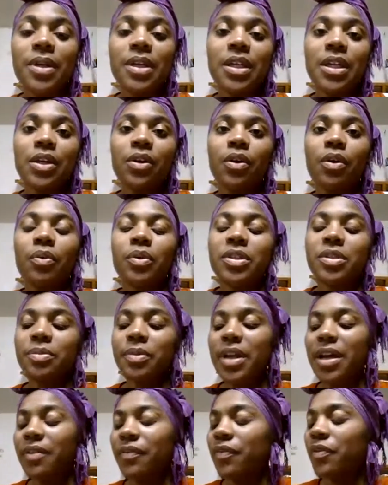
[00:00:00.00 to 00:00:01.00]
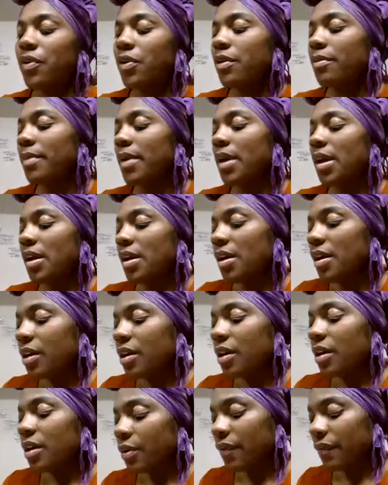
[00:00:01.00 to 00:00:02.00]
depending on which platform
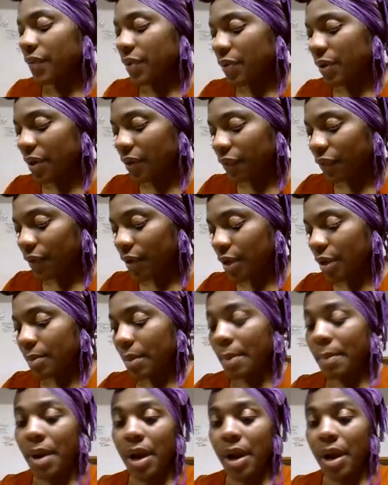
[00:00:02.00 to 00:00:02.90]
you are viewing from.